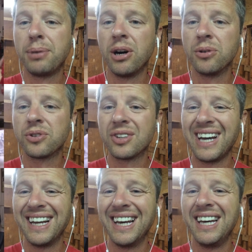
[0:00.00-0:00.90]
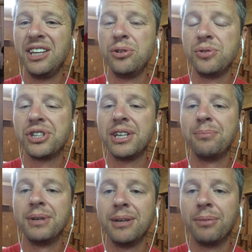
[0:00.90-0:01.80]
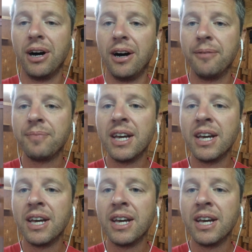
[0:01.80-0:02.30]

posts at AUG B ball.